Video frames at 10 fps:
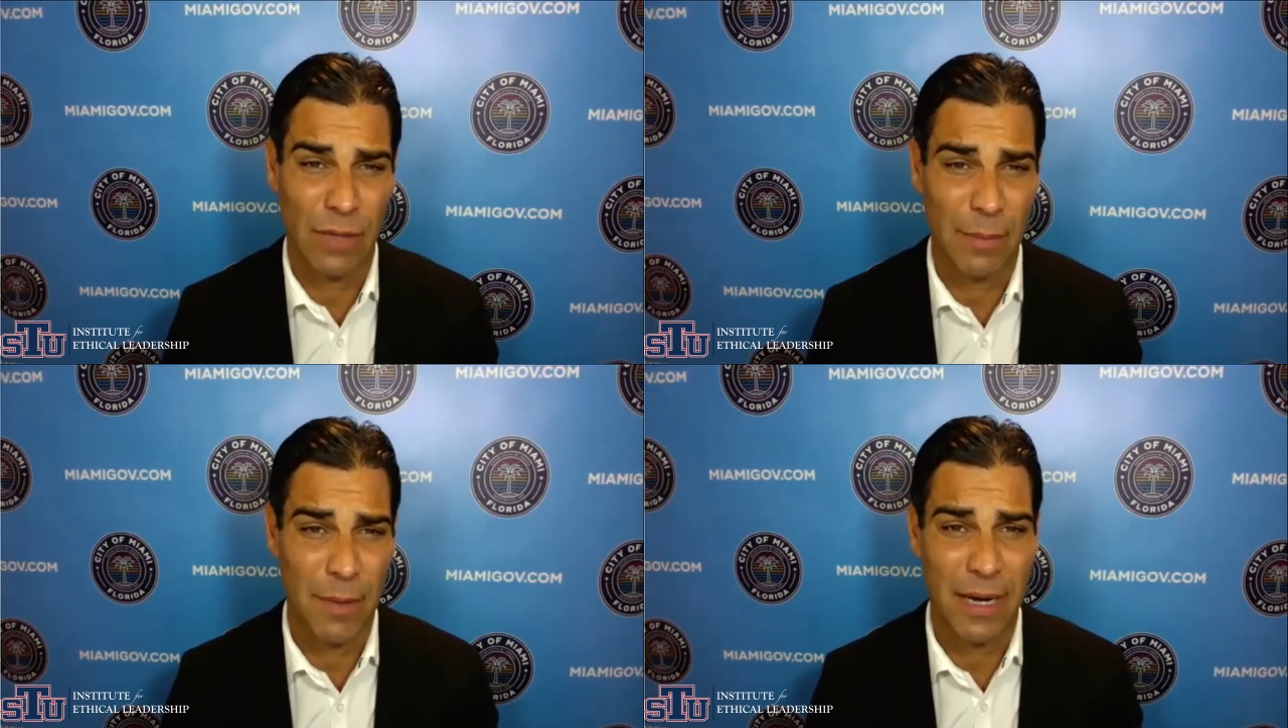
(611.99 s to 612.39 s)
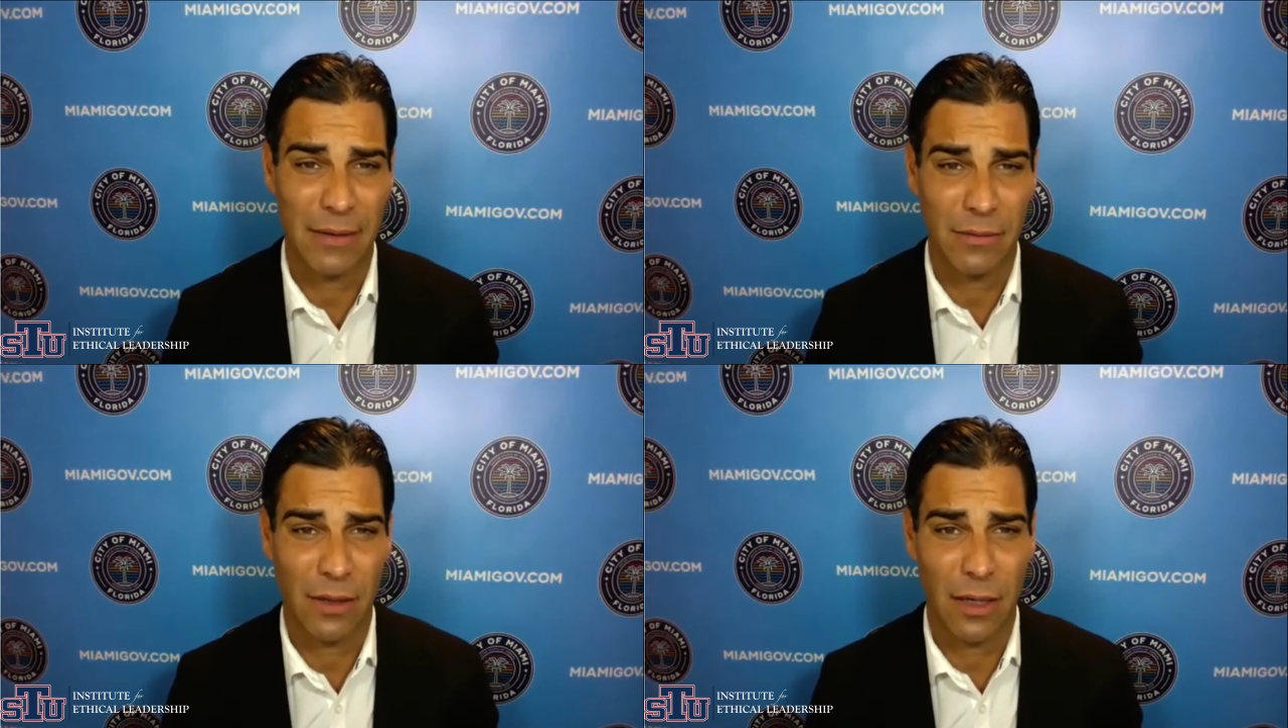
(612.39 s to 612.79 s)
I'm in
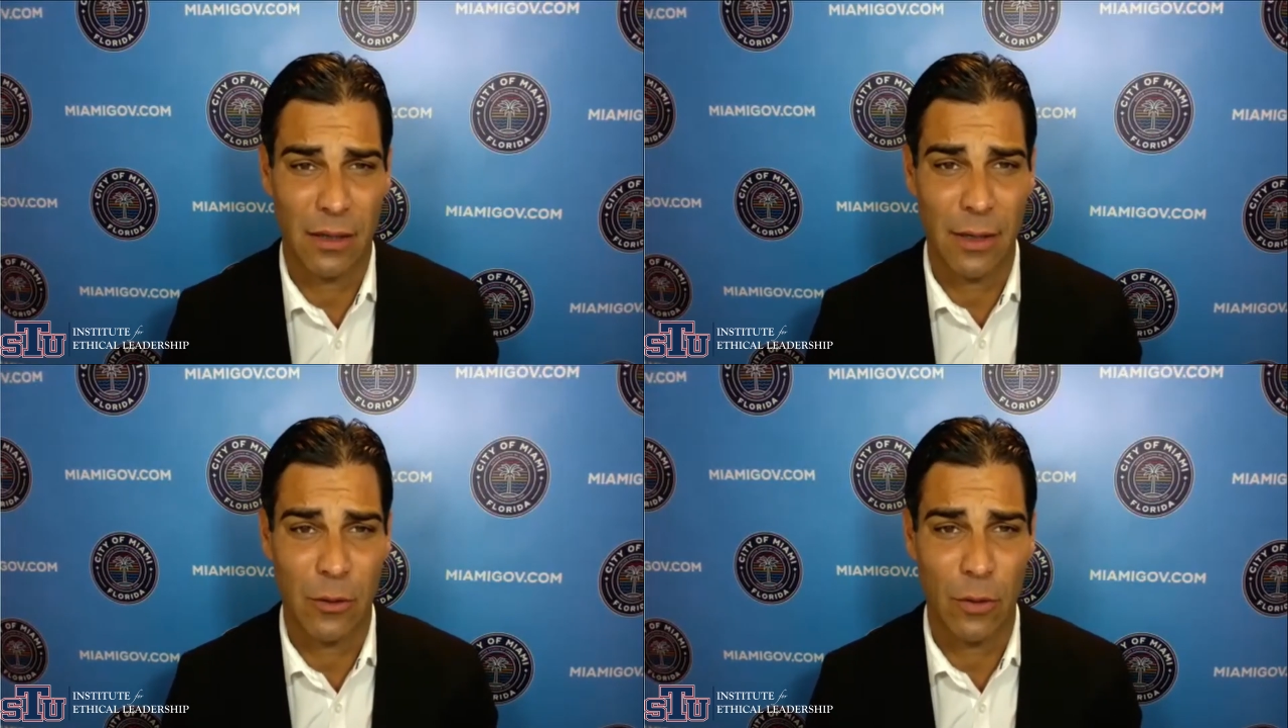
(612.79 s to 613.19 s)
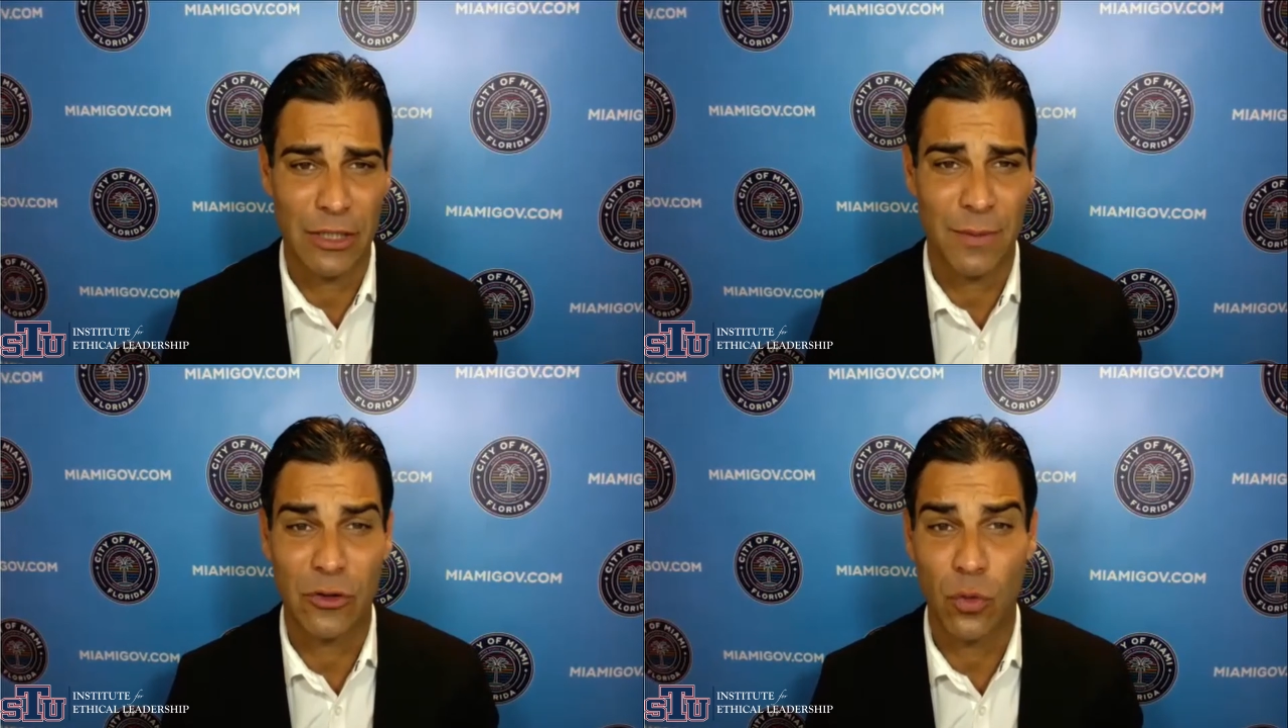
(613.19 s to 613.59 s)
my, going
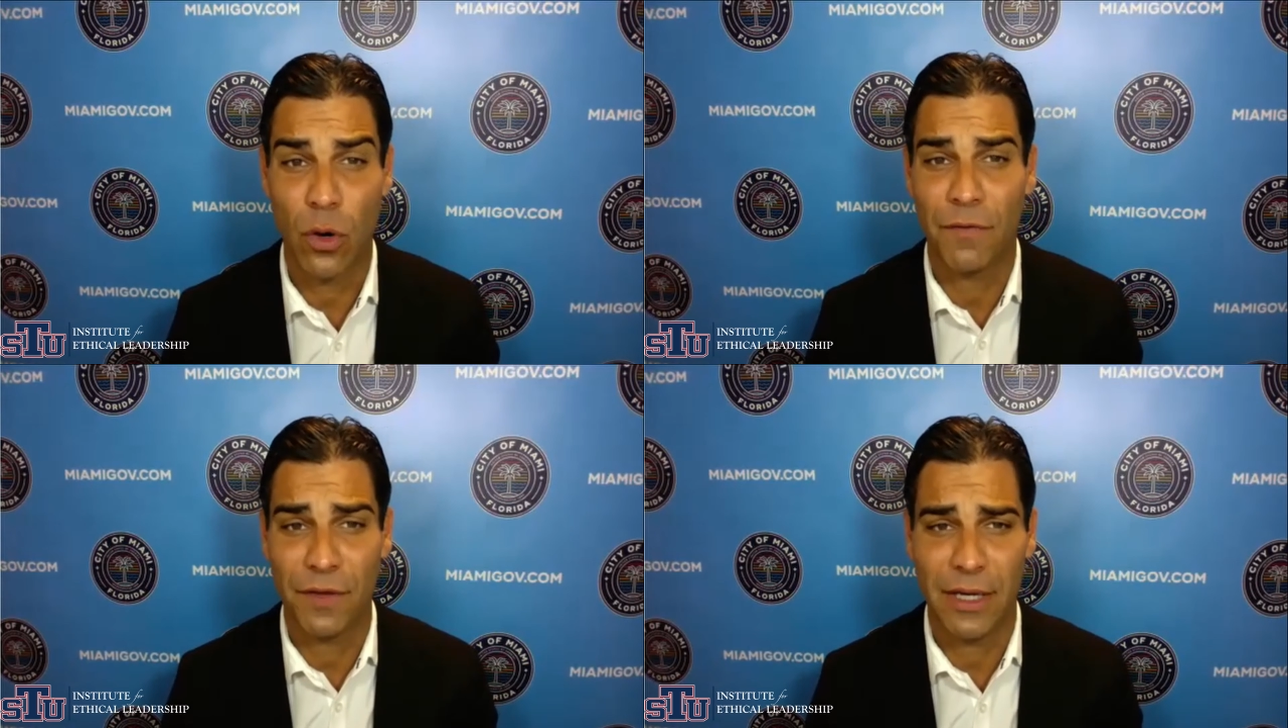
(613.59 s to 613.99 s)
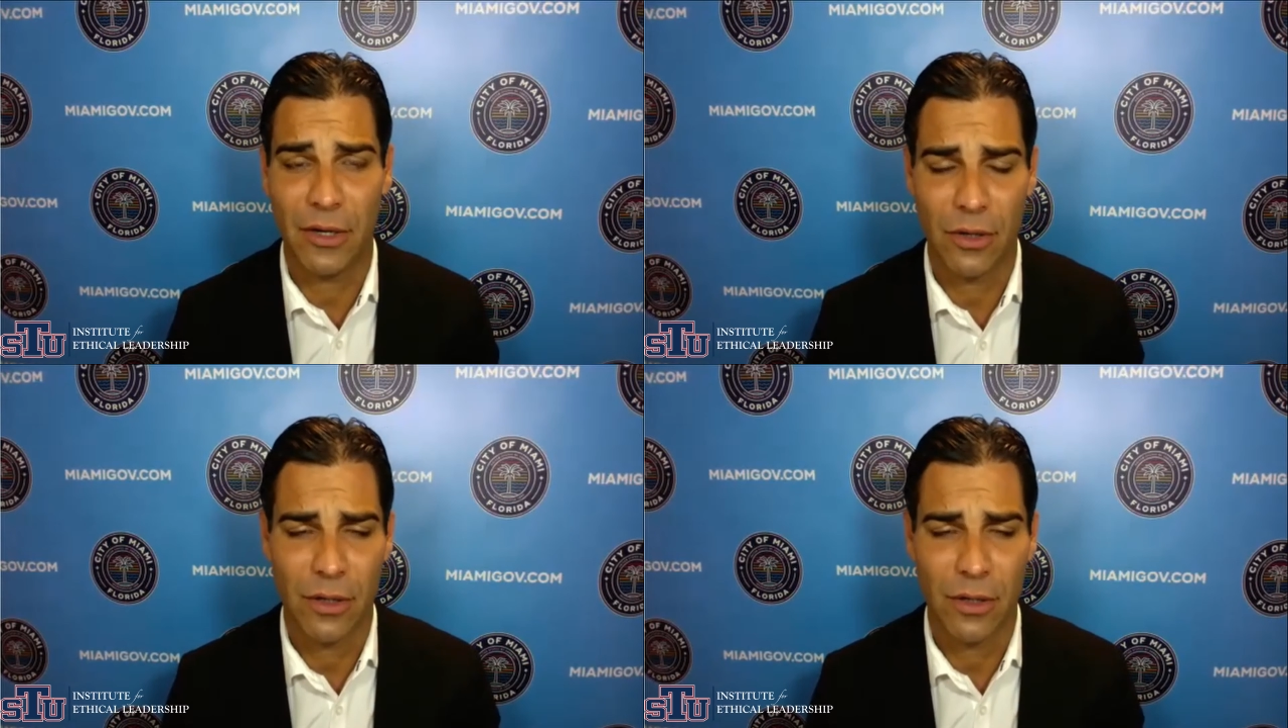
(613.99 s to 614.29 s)
into my 12th year,